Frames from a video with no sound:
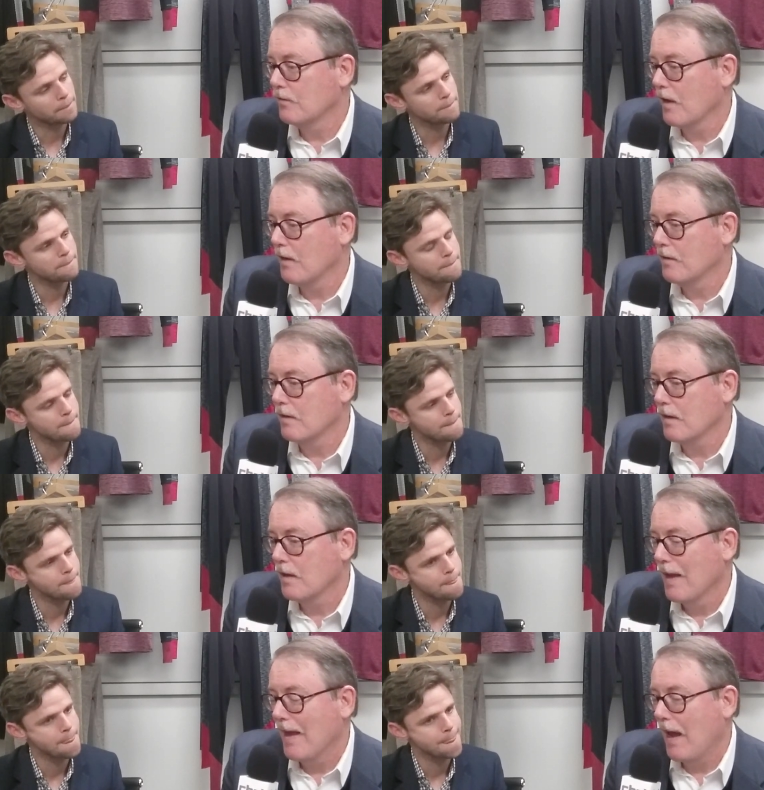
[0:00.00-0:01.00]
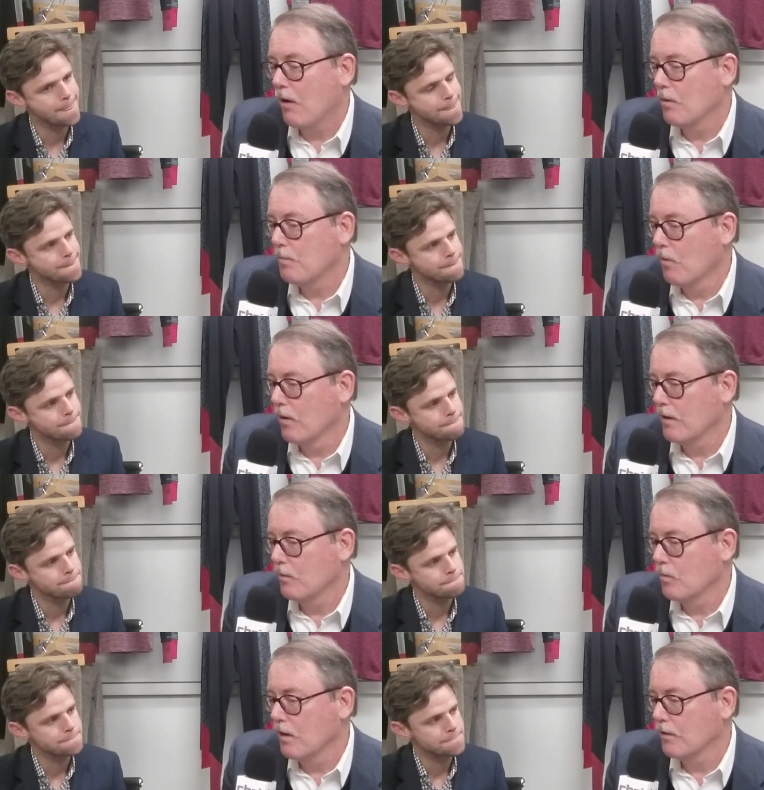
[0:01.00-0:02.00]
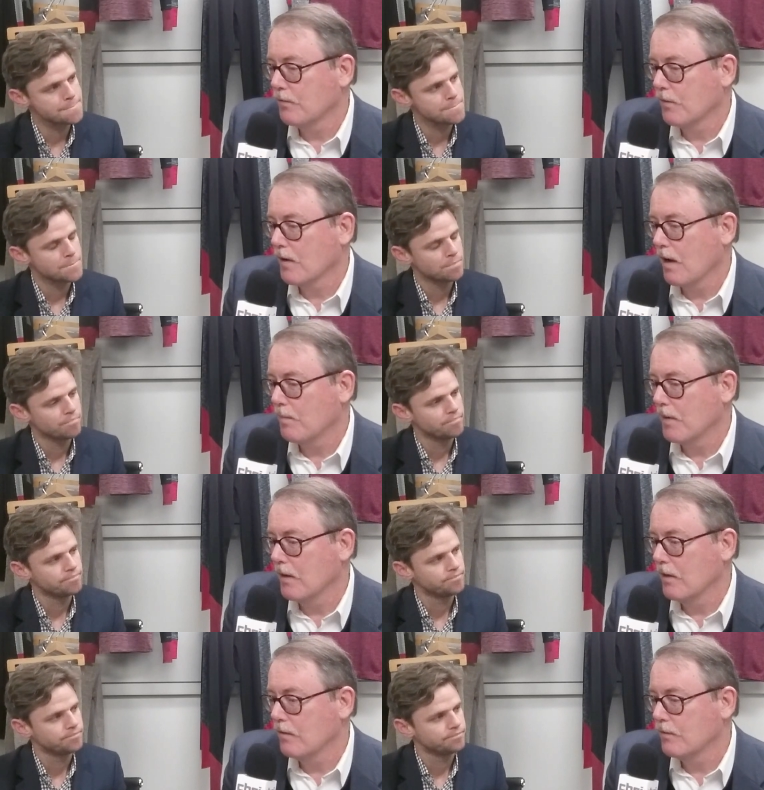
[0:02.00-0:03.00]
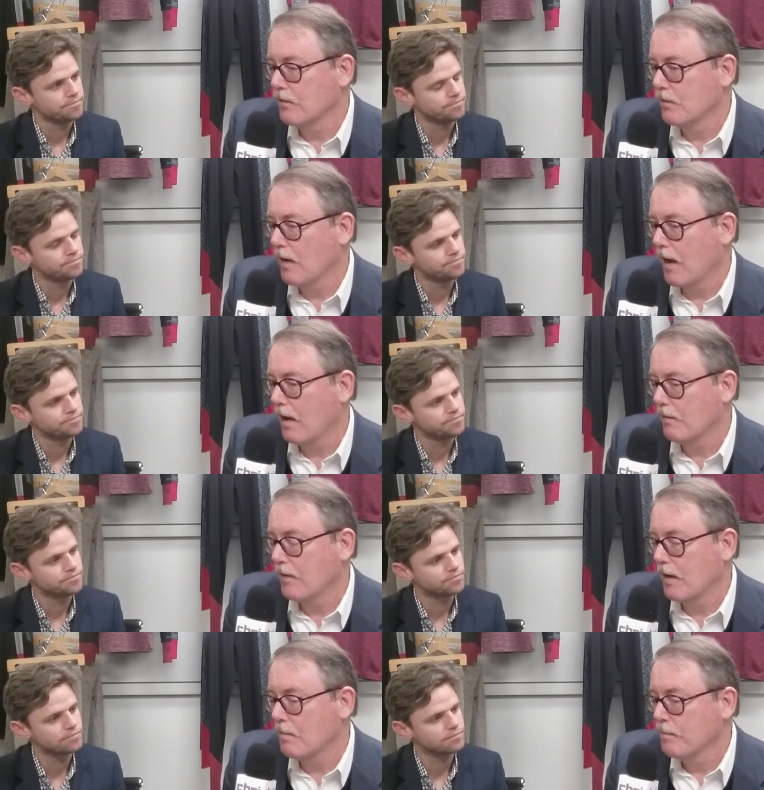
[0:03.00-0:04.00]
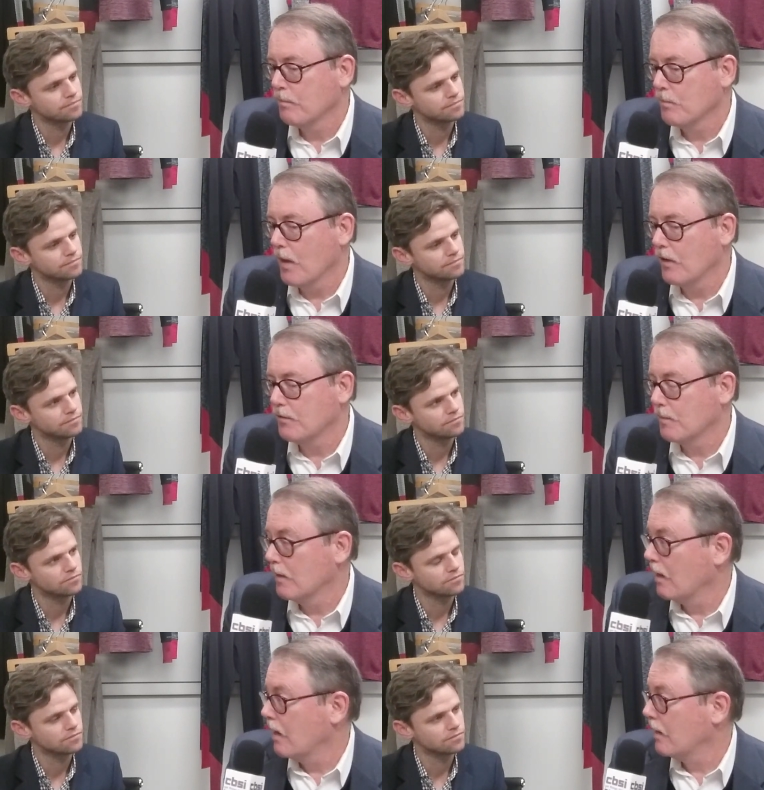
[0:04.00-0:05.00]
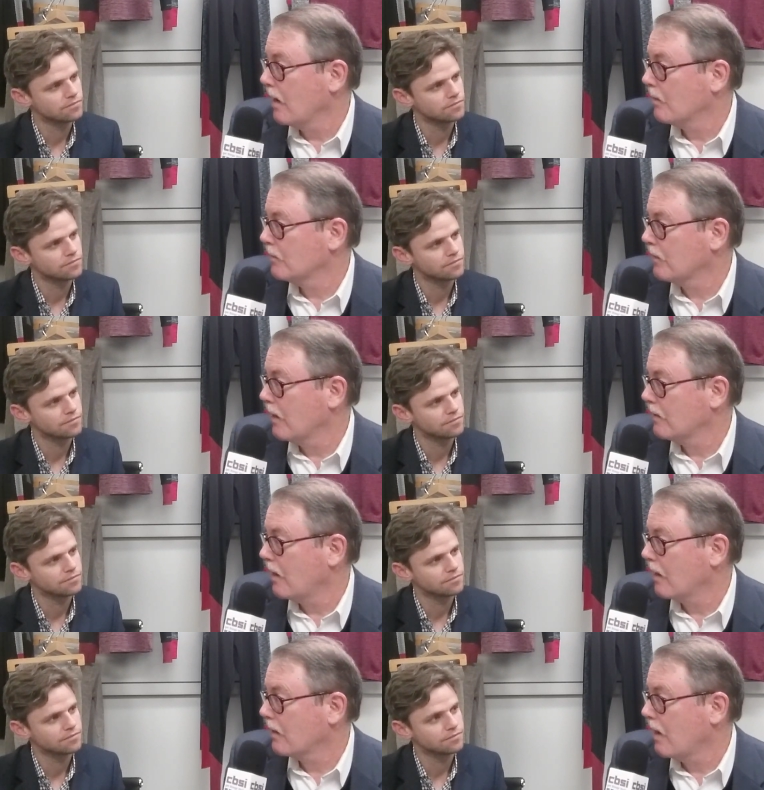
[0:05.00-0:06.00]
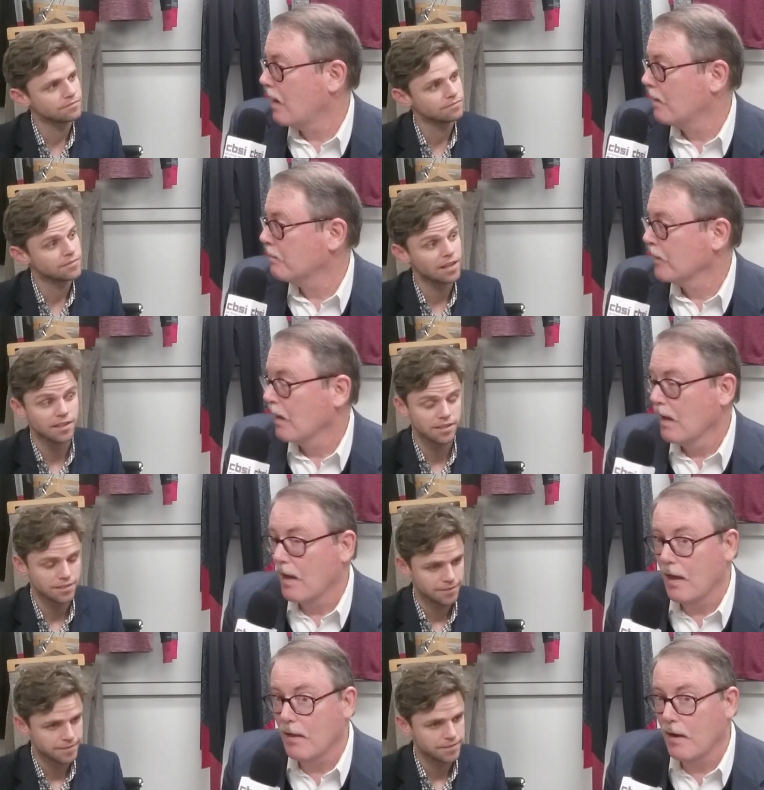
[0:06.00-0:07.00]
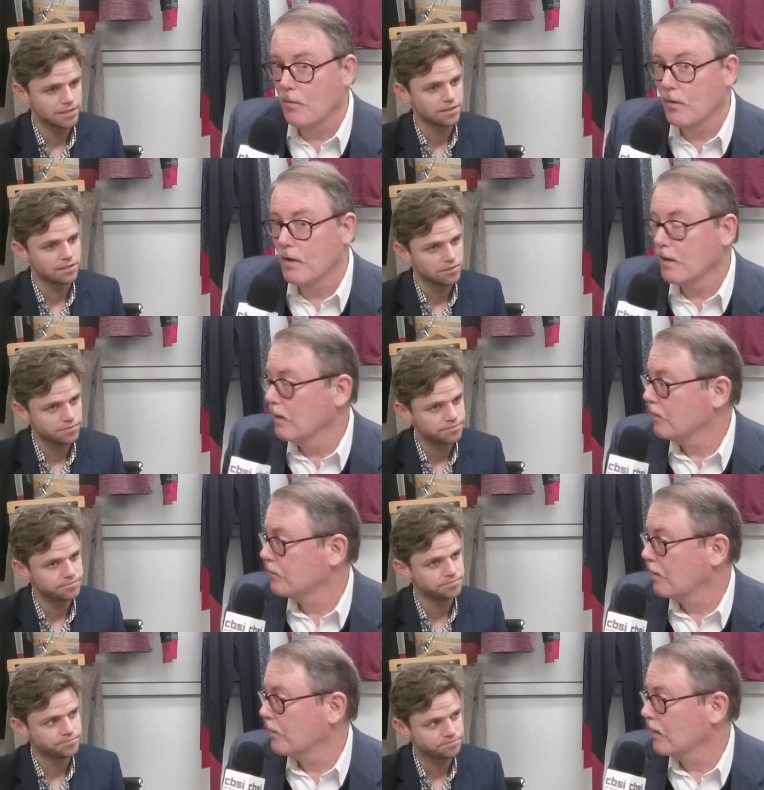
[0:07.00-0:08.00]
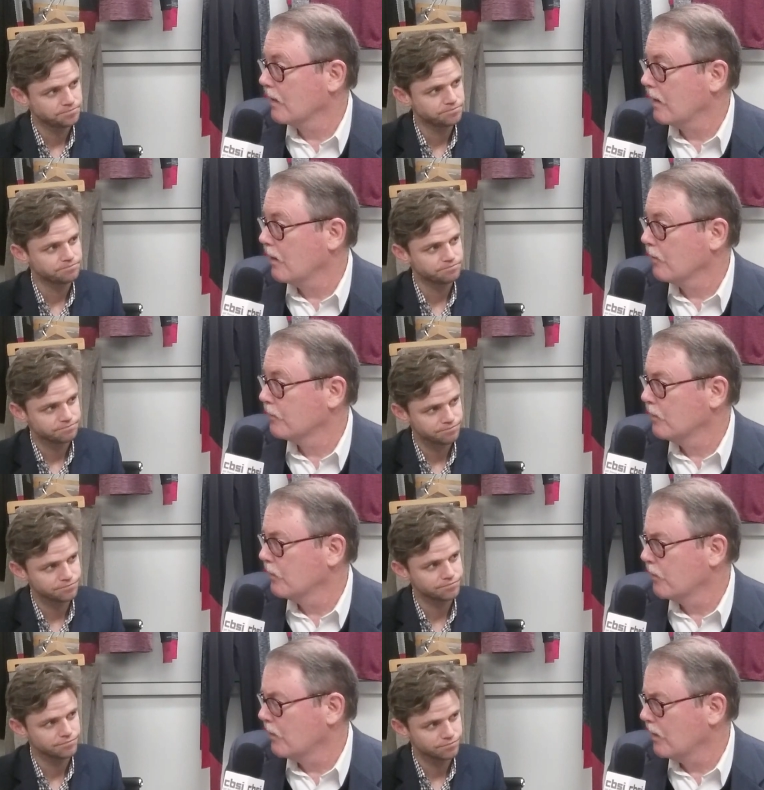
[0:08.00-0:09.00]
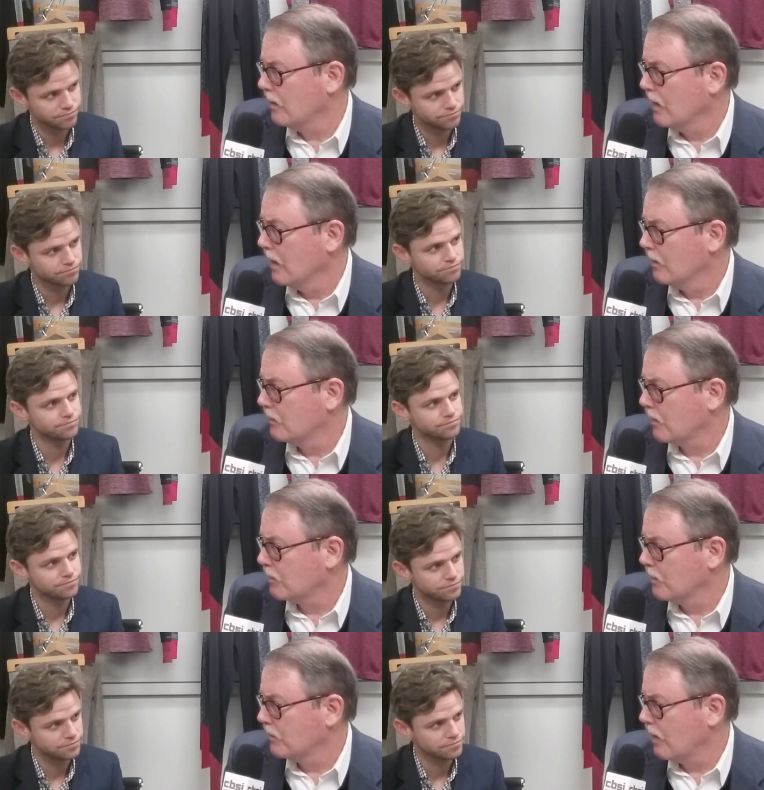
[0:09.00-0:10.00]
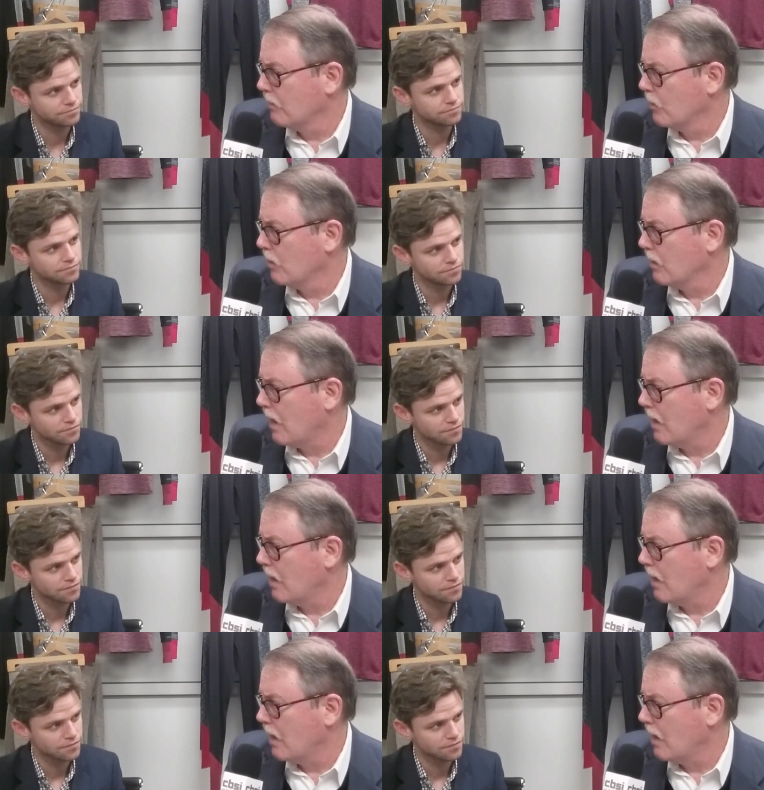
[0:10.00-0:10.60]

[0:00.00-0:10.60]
Speaker 1: said uh, how important it was for companies to have a placement on Amazon.com. And that really is something that held true. 36% of all